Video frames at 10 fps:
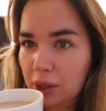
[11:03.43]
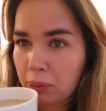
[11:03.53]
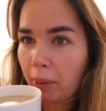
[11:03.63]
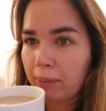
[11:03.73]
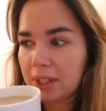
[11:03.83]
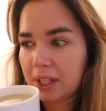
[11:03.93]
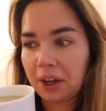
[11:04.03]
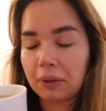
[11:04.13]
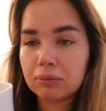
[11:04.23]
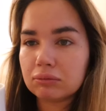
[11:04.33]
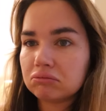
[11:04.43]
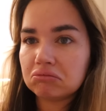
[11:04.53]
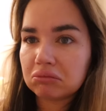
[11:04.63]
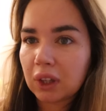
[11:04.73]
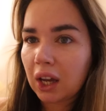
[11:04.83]
no peppermint tea.
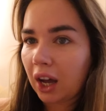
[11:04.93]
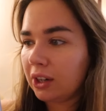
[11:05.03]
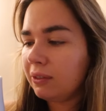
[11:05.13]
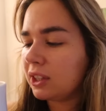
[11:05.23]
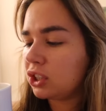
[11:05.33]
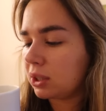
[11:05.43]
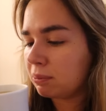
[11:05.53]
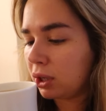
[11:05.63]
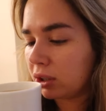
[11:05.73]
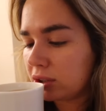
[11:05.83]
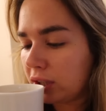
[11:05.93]
I don't even think she has milk,